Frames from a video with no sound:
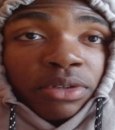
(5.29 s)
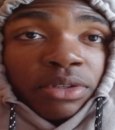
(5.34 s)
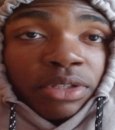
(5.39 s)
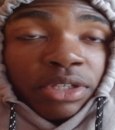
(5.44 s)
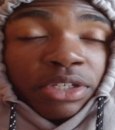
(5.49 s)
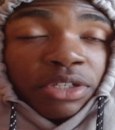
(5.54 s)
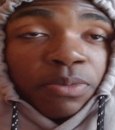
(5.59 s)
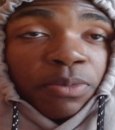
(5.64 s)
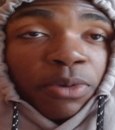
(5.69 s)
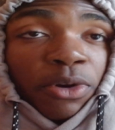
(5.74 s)

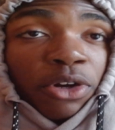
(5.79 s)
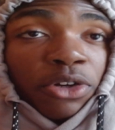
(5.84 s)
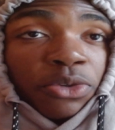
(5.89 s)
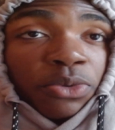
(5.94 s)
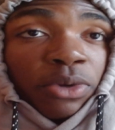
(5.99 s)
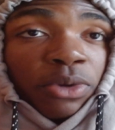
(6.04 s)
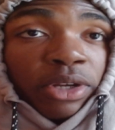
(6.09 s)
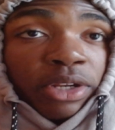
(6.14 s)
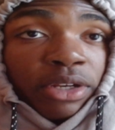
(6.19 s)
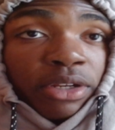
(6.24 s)
this is part
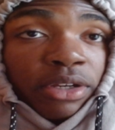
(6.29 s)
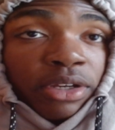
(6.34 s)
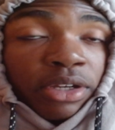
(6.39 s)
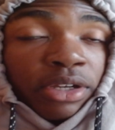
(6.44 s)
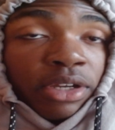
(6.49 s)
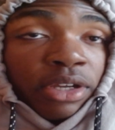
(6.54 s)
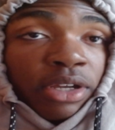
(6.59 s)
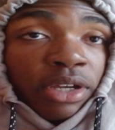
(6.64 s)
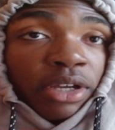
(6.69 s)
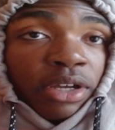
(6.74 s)
one
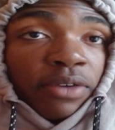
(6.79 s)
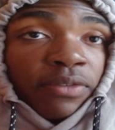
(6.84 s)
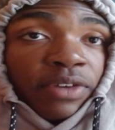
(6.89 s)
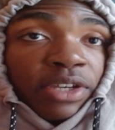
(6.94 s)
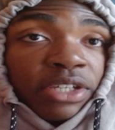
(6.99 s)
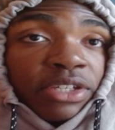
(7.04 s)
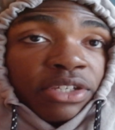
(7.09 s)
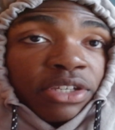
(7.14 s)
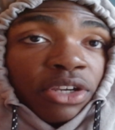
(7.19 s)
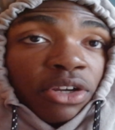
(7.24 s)
of a
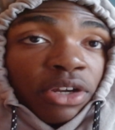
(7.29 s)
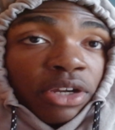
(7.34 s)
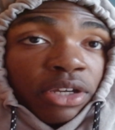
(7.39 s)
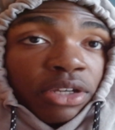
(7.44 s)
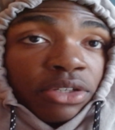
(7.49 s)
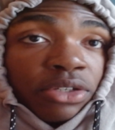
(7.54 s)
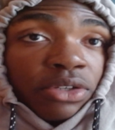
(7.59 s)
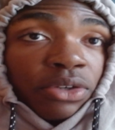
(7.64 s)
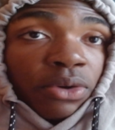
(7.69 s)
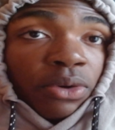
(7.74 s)

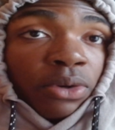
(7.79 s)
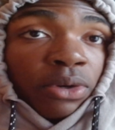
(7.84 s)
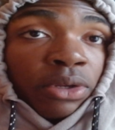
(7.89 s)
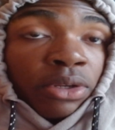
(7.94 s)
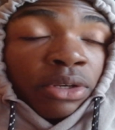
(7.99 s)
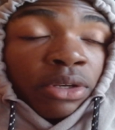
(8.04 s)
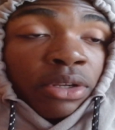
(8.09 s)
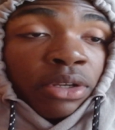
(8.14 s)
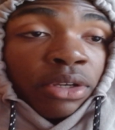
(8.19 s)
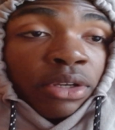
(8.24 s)
series
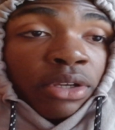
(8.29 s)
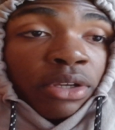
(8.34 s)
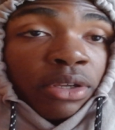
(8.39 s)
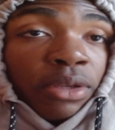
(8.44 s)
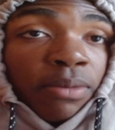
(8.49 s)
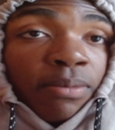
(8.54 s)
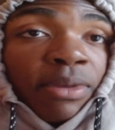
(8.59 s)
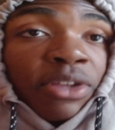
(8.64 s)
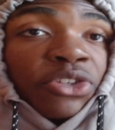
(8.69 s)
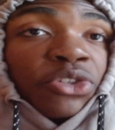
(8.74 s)
on
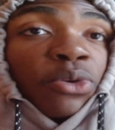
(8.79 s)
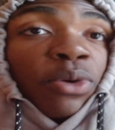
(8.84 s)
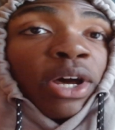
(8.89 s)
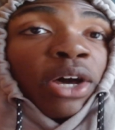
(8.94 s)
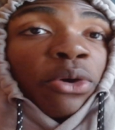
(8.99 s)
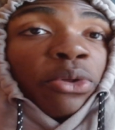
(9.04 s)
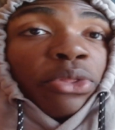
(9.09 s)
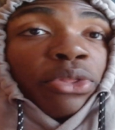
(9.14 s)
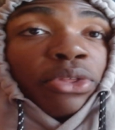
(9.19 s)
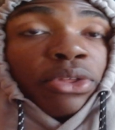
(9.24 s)
mental
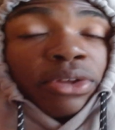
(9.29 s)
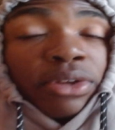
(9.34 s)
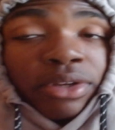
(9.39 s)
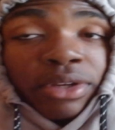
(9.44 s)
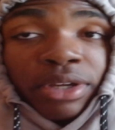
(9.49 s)
health.